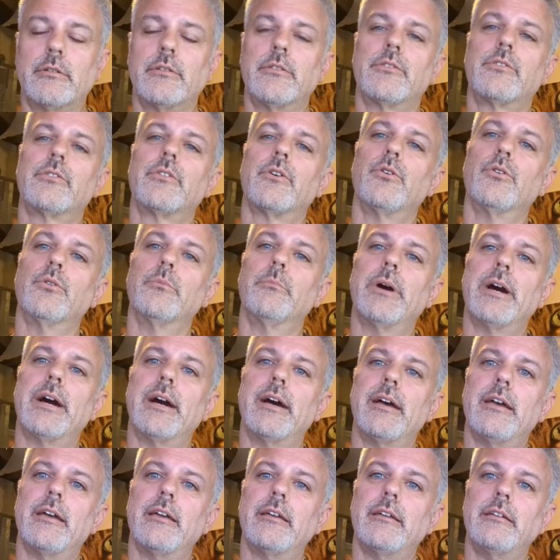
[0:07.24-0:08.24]
It's sold
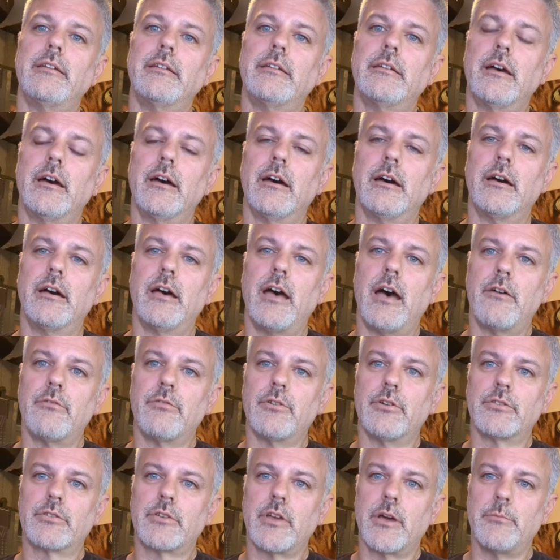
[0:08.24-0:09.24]
by
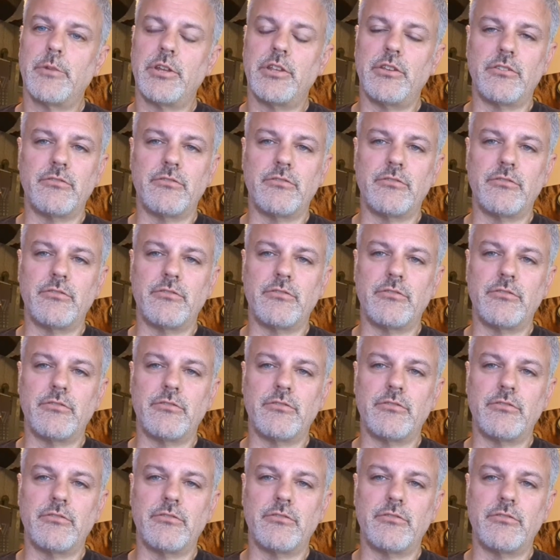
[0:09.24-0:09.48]
Alvarez Company.